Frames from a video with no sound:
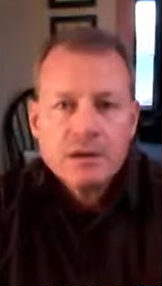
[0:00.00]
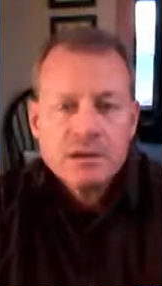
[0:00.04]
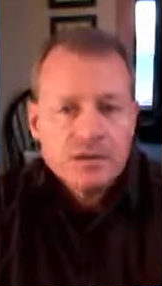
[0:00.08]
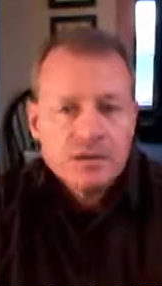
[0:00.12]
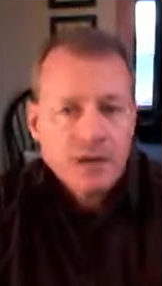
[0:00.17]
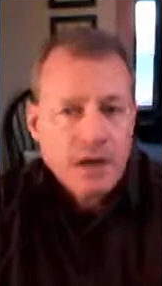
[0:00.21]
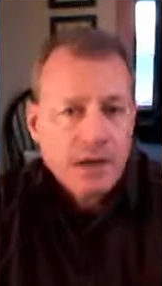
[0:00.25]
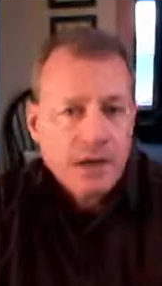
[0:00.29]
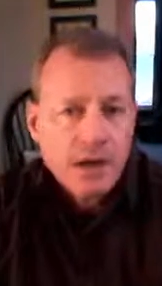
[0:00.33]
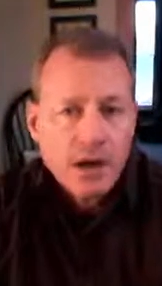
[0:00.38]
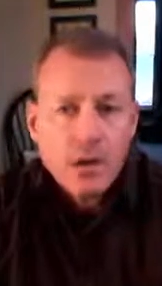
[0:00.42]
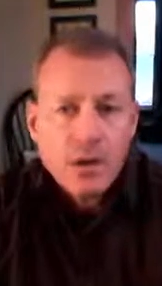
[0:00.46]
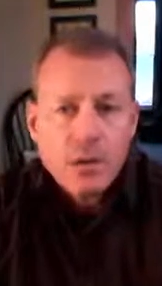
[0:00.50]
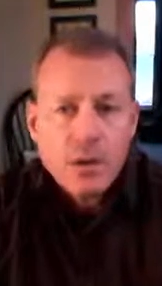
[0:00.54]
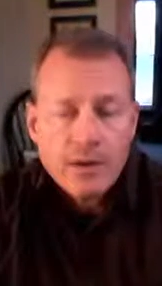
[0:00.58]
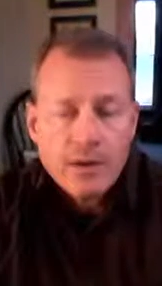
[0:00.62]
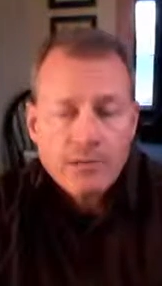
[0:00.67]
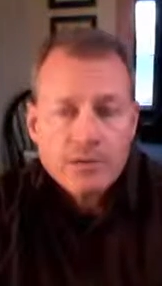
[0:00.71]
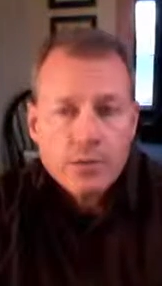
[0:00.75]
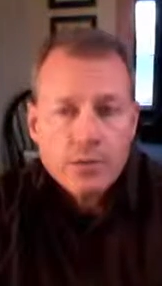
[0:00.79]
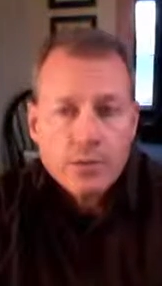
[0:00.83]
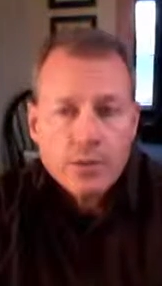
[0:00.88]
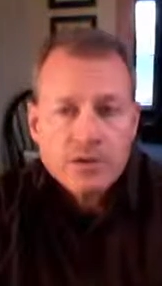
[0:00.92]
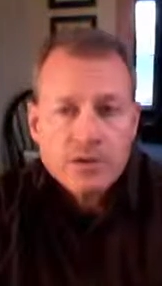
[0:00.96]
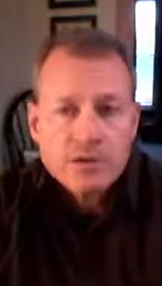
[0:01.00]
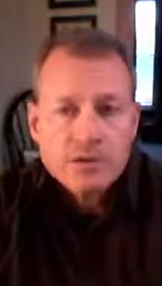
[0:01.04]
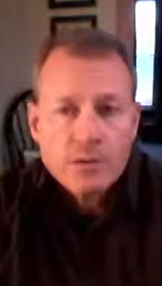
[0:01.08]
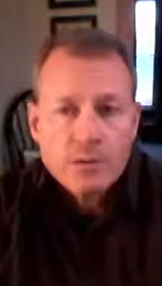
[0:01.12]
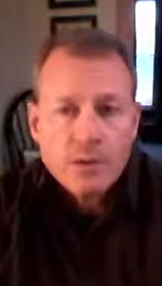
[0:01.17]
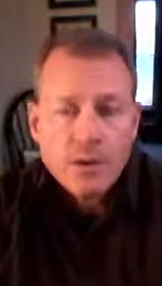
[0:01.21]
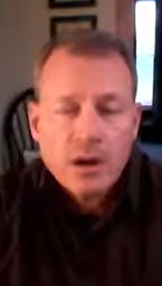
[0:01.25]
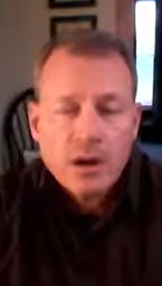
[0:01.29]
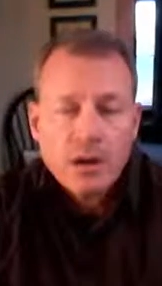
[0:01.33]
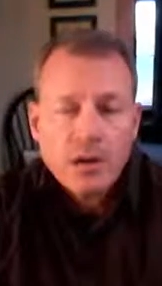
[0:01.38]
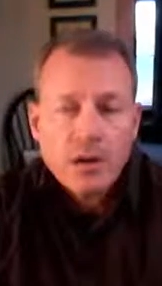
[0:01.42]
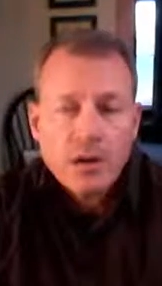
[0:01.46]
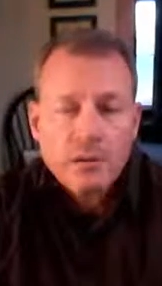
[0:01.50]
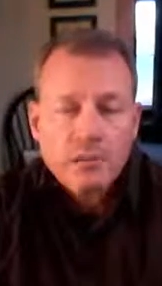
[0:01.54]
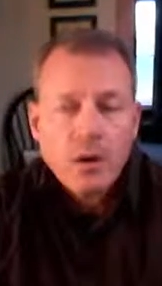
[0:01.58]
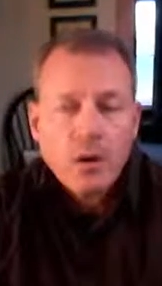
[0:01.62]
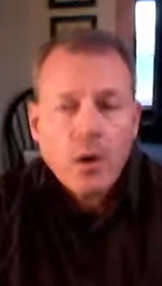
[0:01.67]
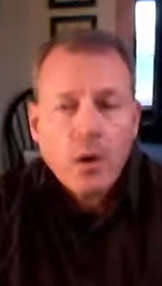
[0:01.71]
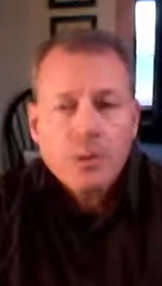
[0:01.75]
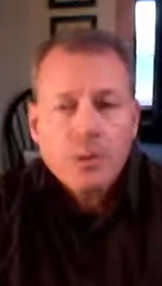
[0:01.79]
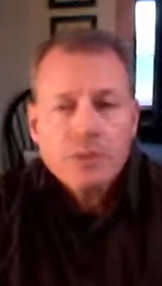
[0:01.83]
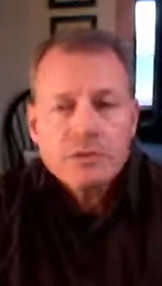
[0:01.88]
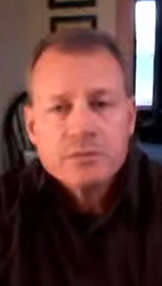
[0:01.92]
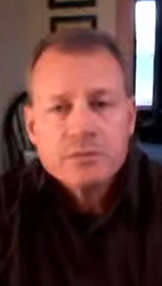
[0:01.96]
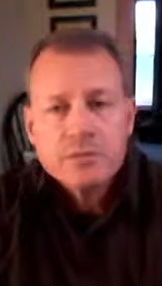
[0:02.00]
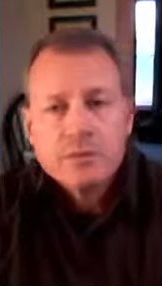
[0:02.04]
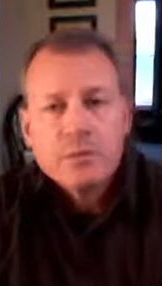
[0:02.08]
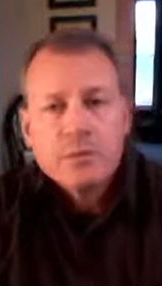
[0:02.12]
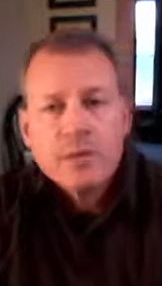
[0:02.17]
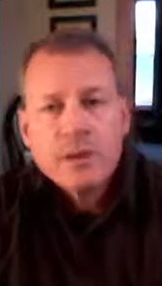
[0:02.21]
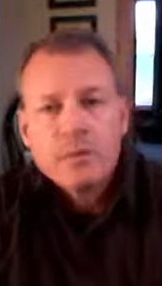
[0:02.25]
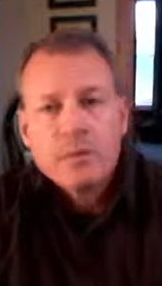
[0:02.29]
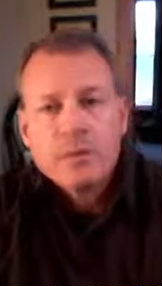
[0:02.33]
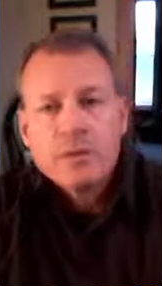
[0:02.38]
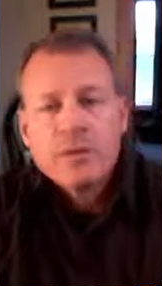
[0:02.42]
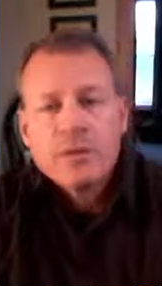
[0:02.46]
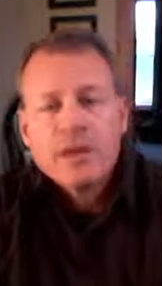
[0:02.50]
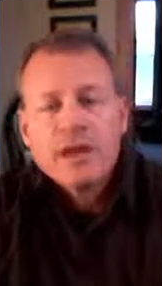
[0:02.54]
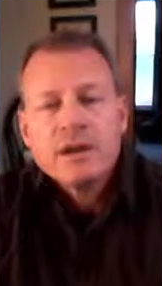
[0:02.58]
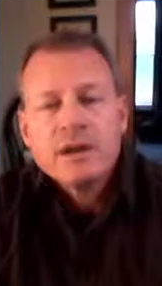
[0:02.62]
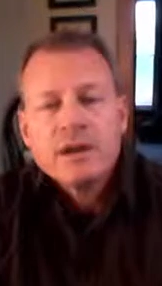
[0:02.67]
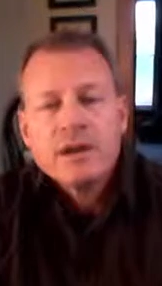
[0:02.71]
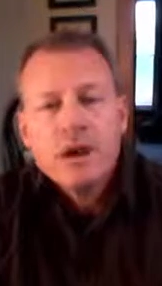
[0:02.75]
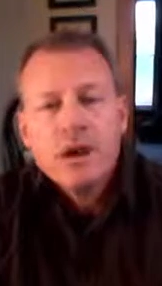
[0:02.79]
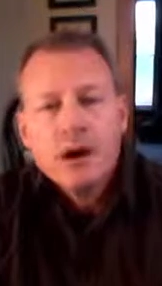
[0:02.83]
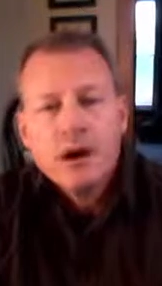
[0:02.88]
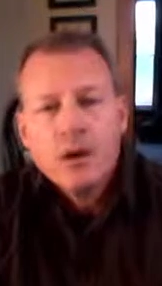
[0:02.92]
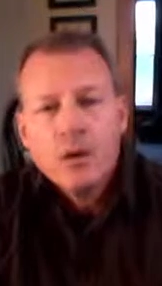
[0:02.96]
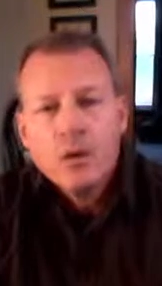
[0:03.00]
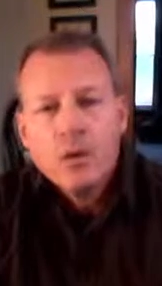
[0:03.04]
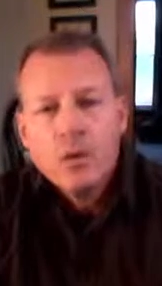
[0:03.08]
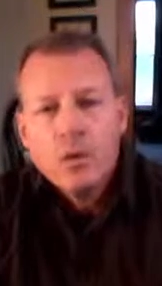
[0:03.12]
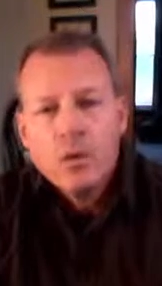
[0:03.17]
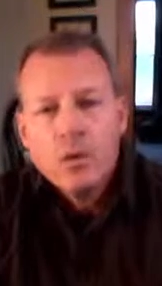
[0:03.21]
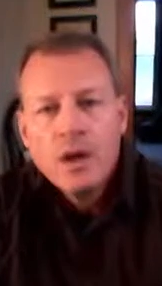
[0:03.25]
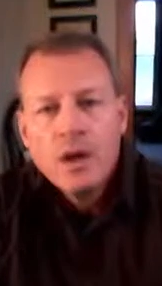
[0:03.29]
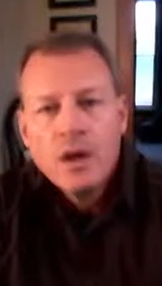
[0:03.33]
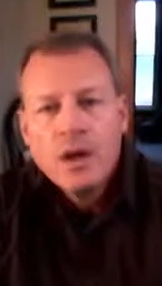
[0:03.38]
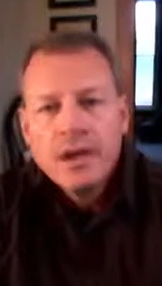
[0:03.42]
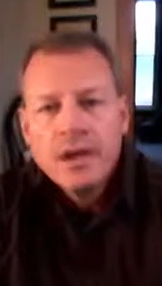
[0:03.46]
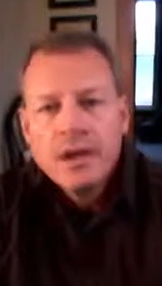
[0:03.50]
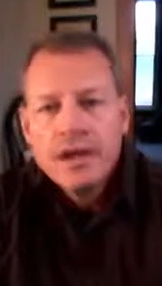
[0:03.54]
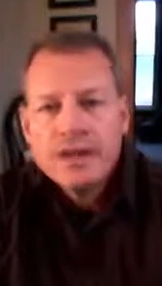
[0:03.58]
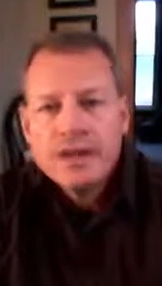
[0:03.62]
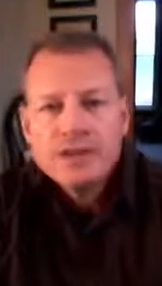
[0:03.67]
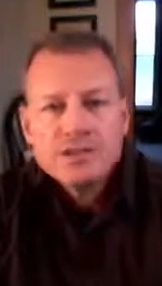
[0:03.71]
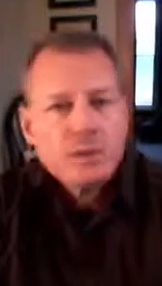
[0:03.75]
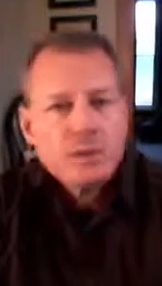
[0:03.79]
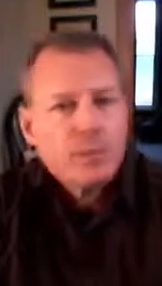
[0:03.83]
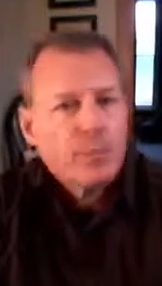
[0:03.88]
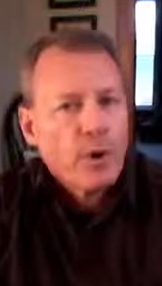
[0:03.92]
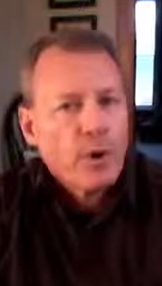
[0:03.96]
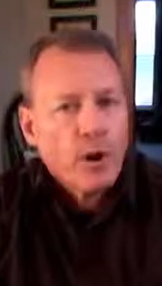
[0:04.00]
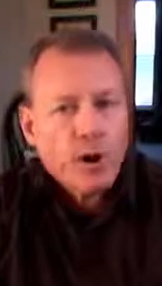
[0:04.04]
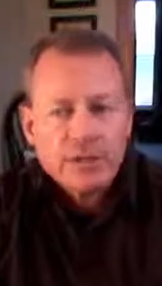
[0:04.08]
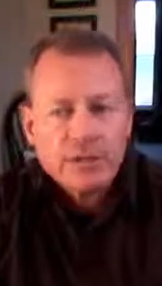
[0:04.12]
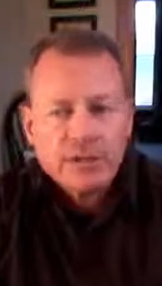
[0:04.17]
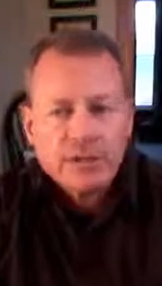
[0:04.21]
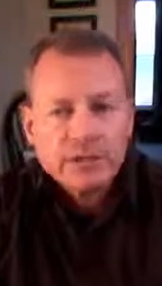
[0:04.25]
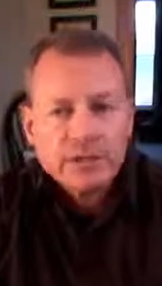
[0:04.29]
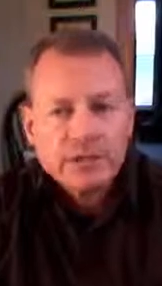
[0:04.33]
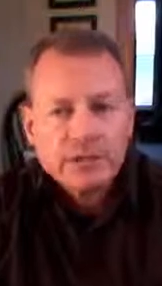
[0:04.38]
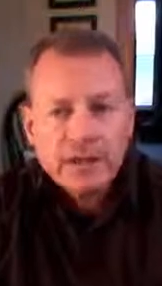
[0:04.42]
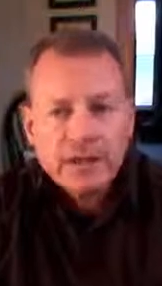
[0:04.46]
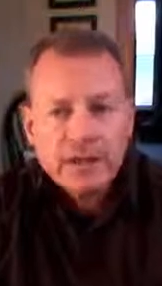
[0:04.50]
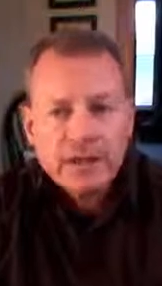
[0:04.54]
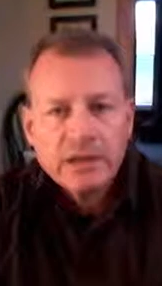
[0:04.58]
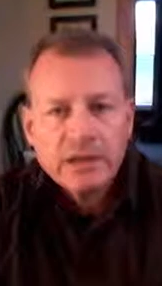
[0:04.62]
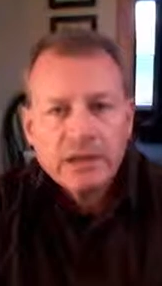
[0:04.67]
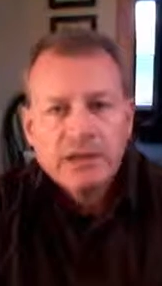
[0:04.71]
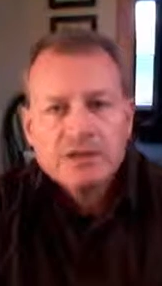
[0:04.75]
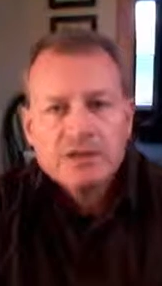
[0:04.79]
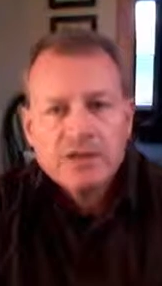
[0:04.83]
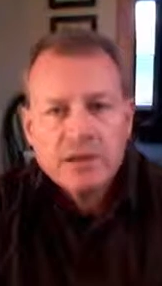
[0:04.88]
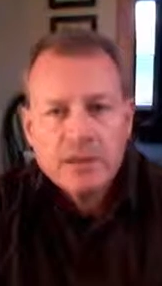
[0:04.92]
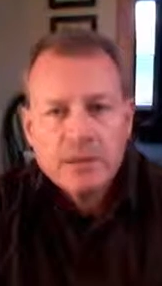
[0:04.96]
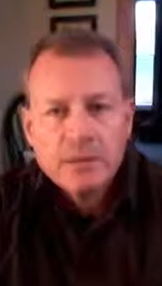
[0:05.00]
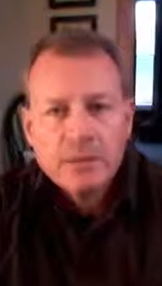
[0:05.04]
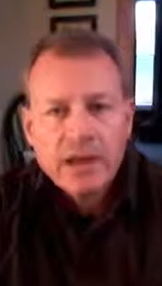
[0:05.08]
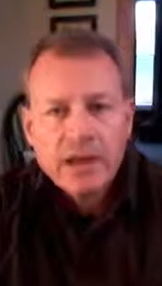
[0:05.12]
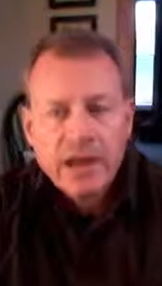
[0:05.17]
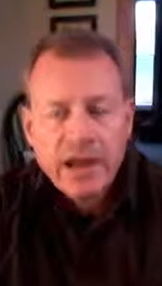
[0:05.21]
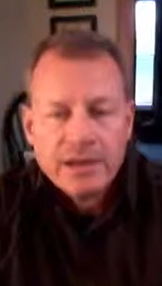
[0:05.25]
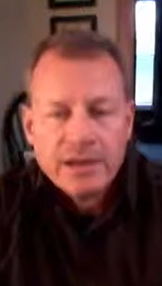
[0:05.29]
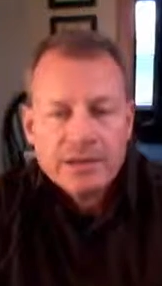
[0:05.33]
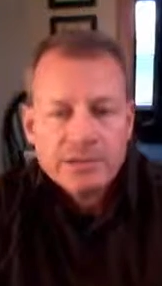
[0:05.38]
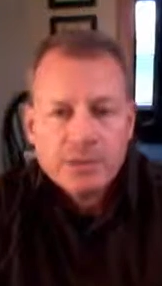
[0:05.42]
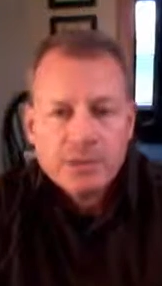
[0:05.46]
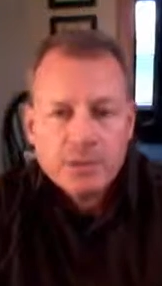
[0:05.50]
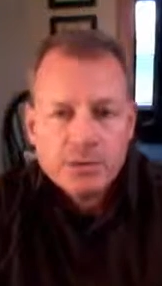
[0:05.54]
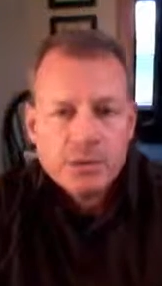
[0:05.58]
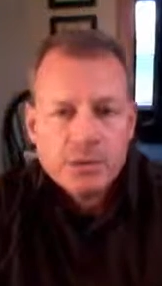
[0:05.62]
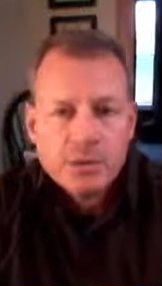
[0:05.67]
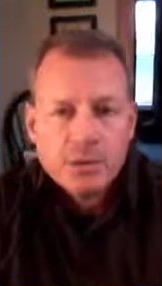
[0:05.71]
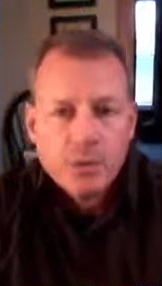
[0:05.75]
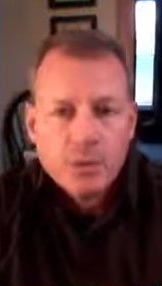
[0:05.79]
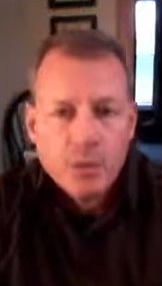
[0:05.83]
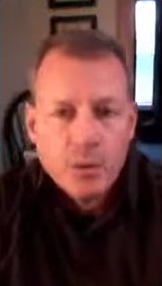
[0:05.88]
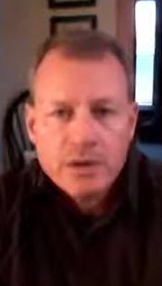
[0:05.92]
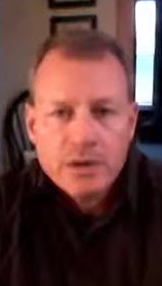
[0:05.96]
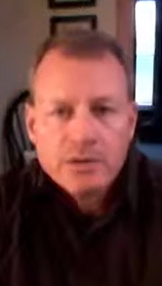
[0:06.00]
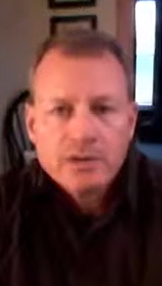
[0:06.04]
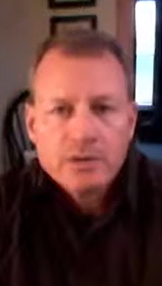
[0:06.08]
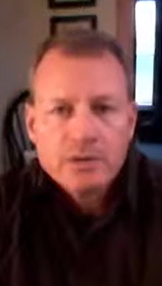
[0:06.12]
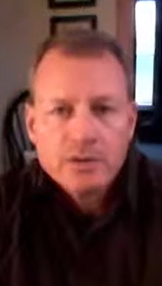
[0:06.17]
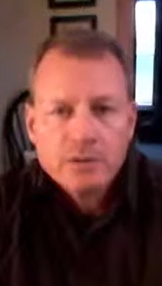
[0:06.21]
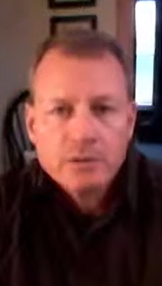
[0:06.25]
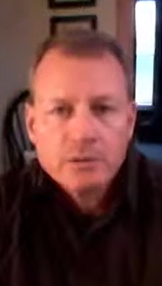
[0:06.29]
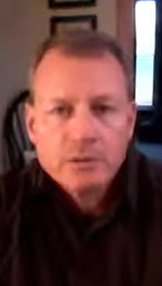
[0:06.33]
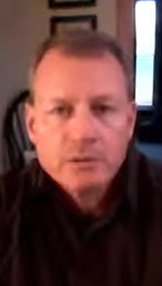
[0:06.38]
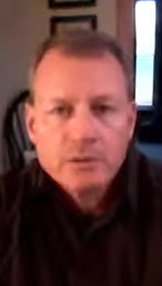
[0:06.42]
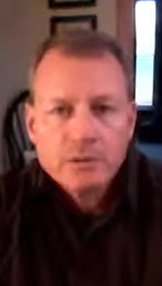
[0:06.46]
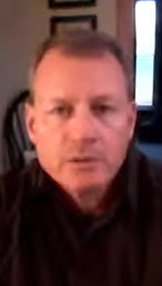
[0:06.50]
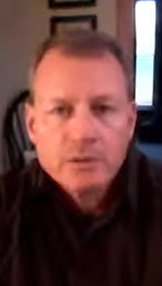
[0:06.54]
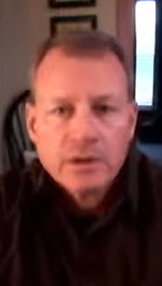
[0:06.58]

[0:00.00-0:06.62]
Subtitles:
say no every once in a while. And always remember that no is a perfectly legitimate answer to a question.